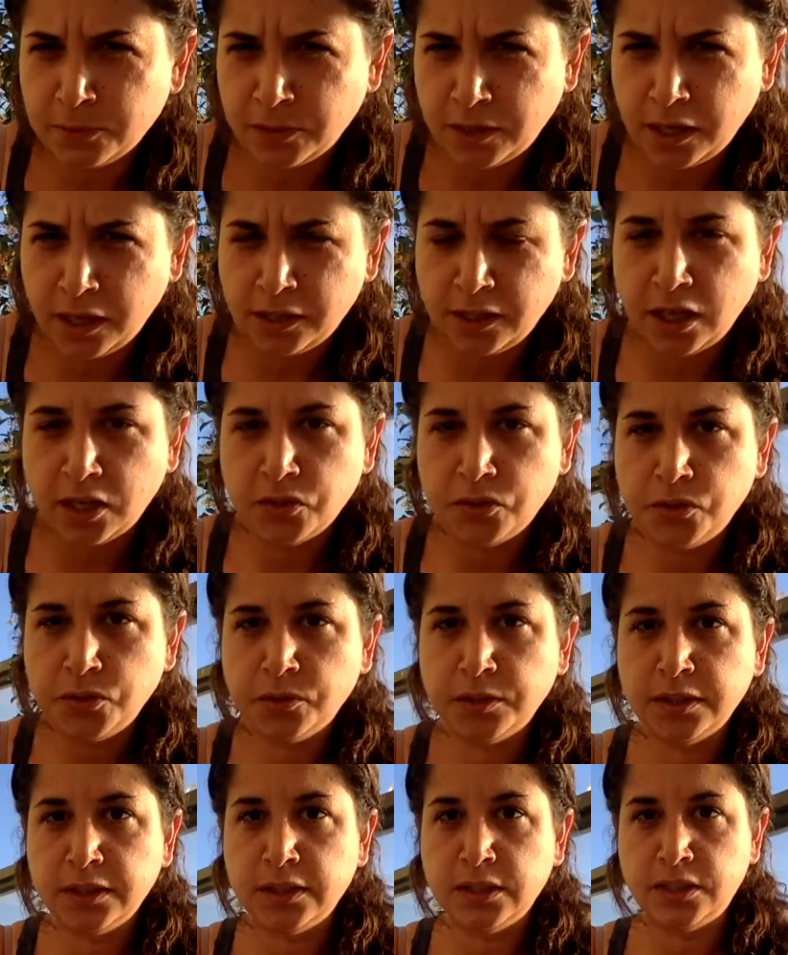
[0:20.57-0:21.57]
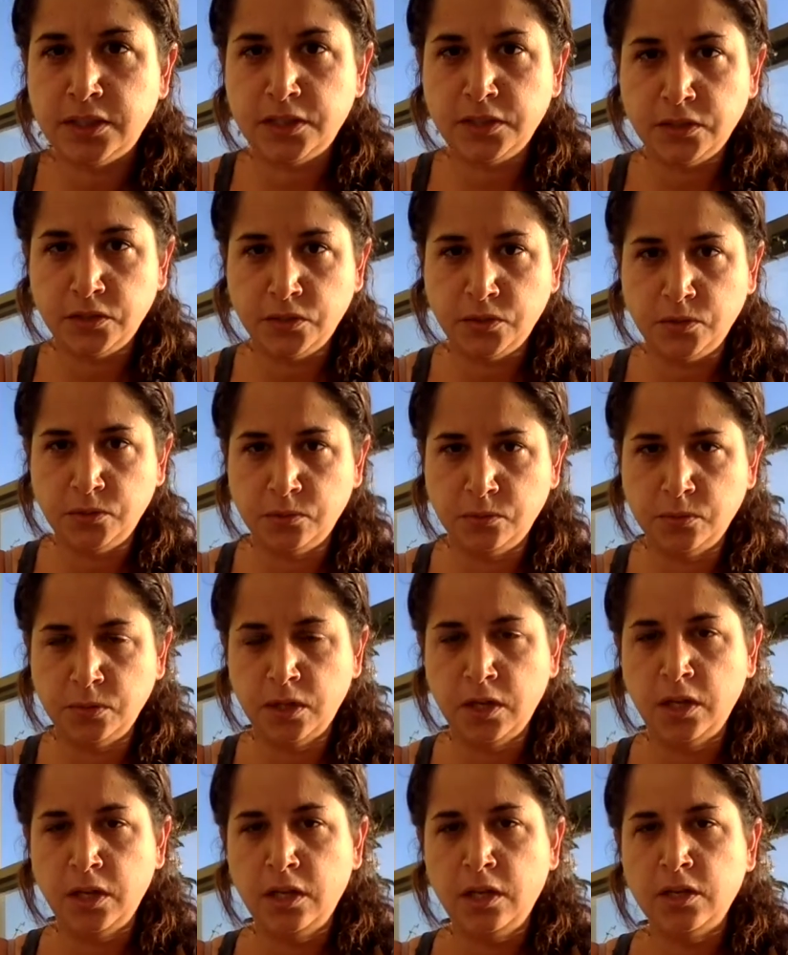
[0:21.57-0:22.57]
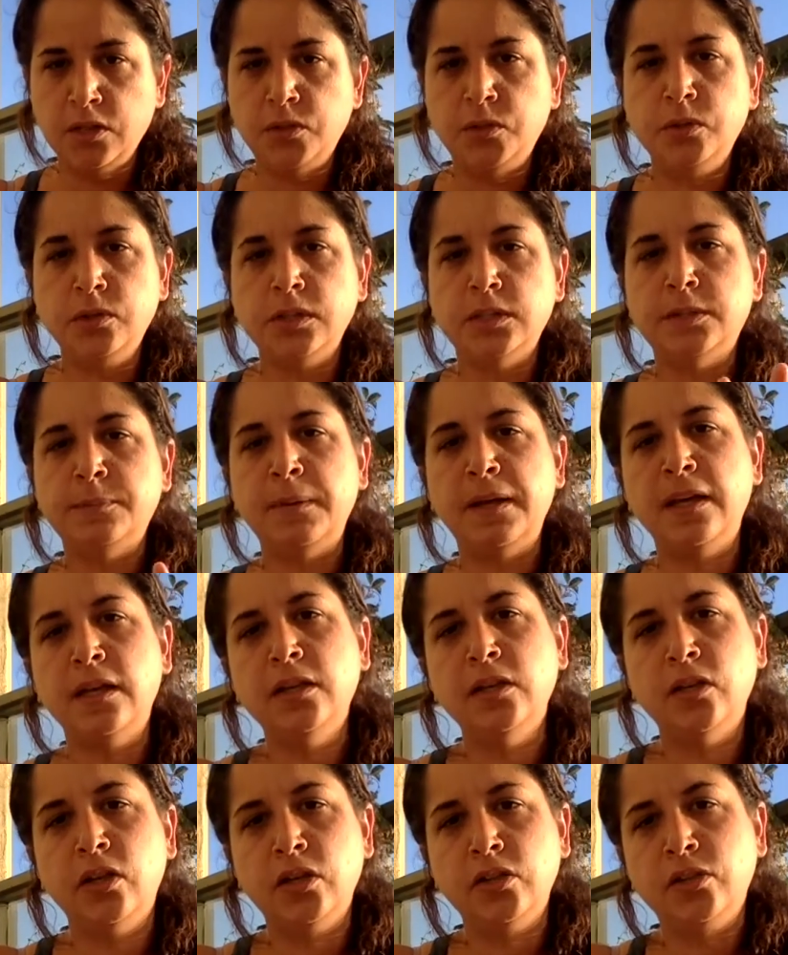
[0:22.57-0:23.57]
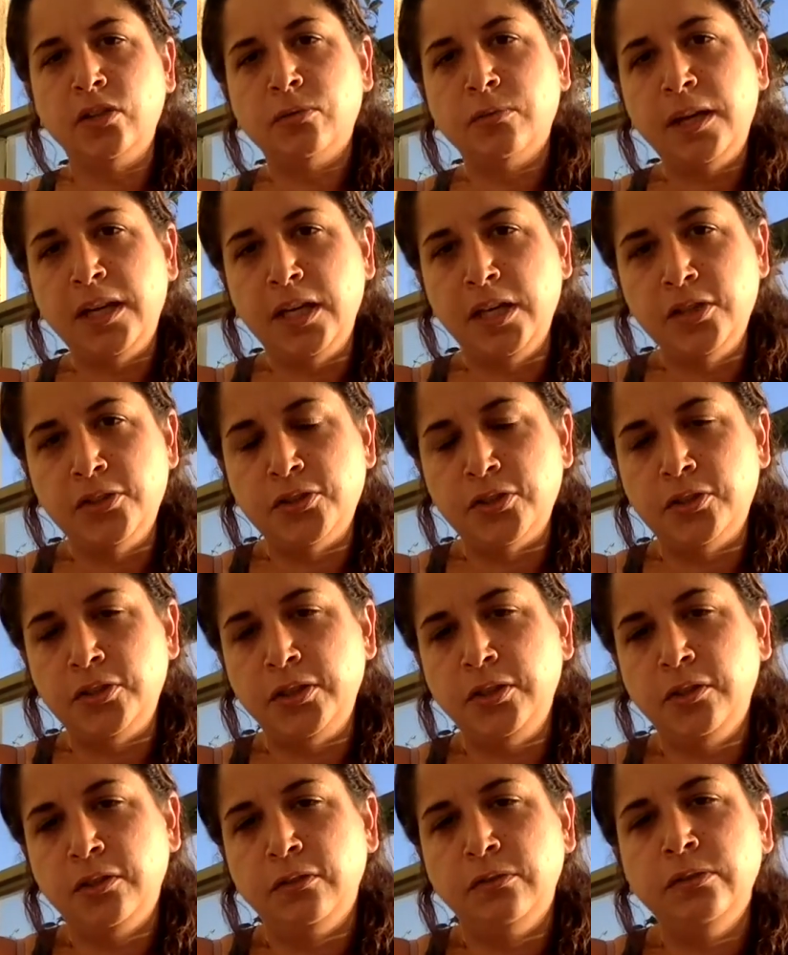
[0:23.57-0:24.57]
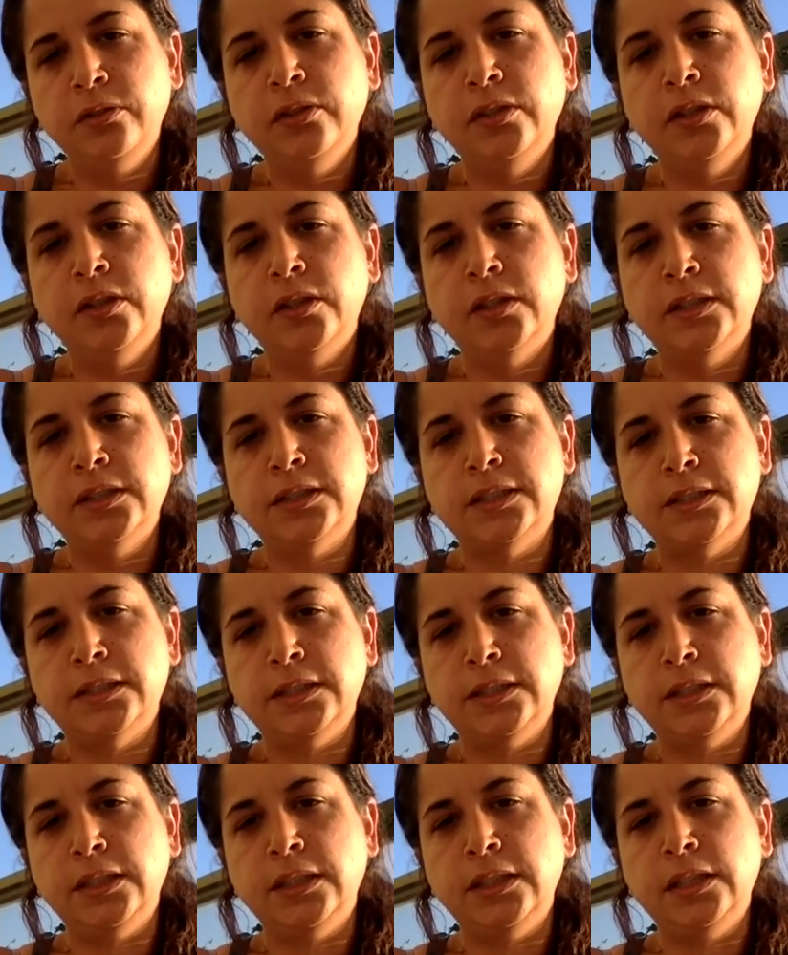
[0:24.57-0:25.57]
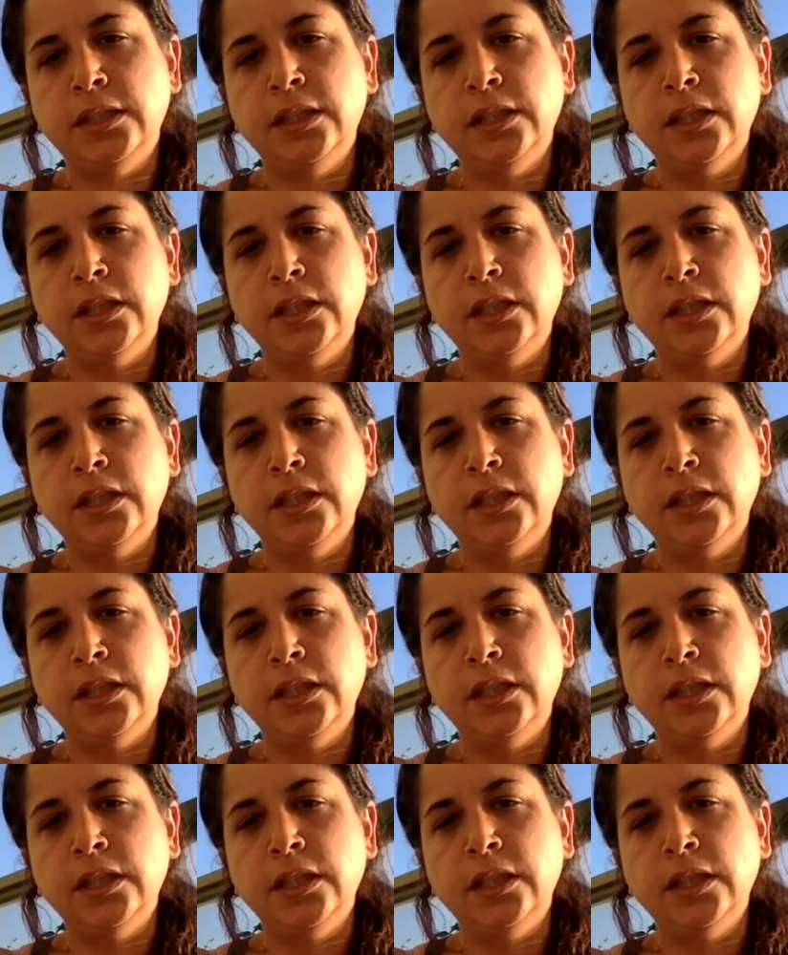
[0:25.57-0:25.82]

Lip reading: And as you continue to expand on your Reiki journey, you're really going to see